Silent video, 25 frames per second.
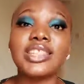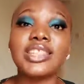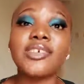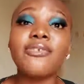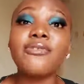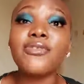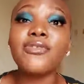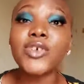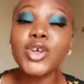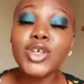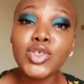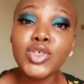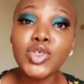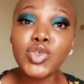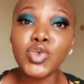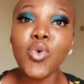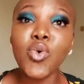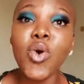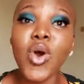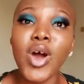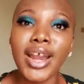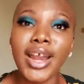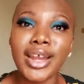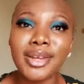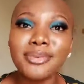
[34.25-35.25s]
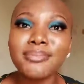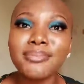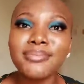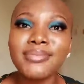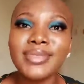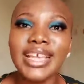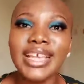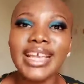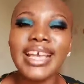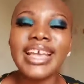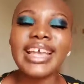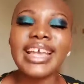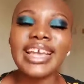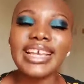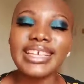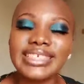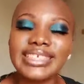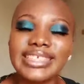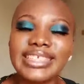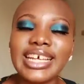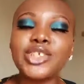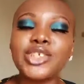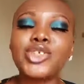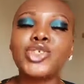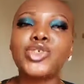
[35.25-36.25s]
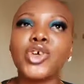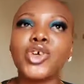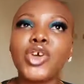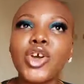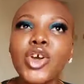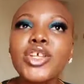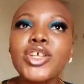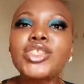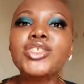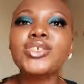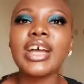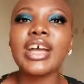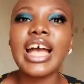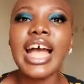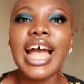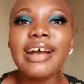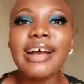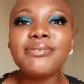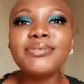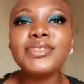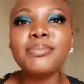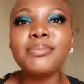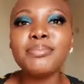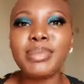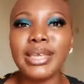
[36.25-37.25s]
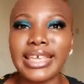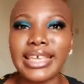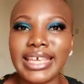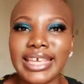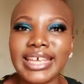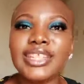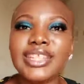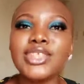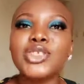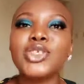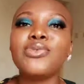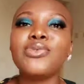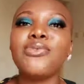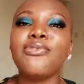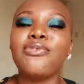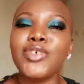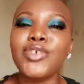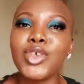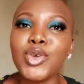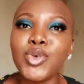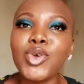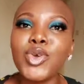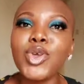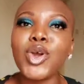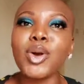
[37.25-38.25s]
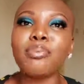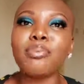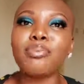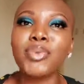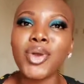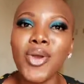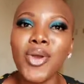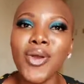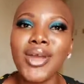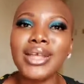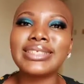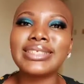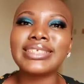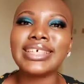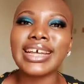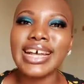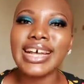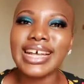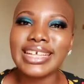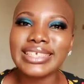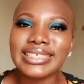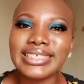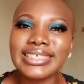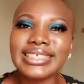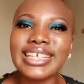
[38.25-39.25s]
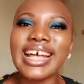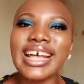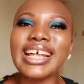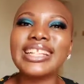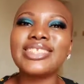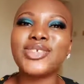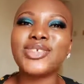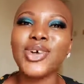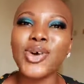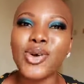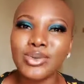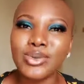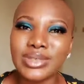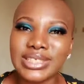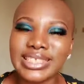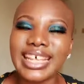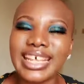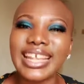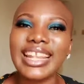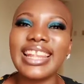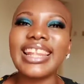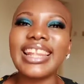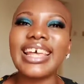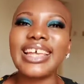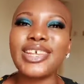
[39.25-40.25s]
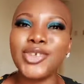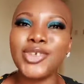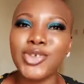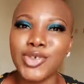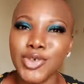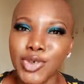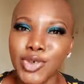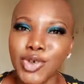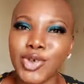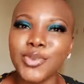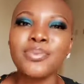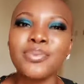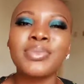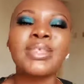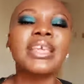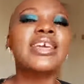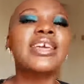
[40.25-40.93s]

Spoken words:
The first one is that you're going to have to begin to view your parents as adults like you.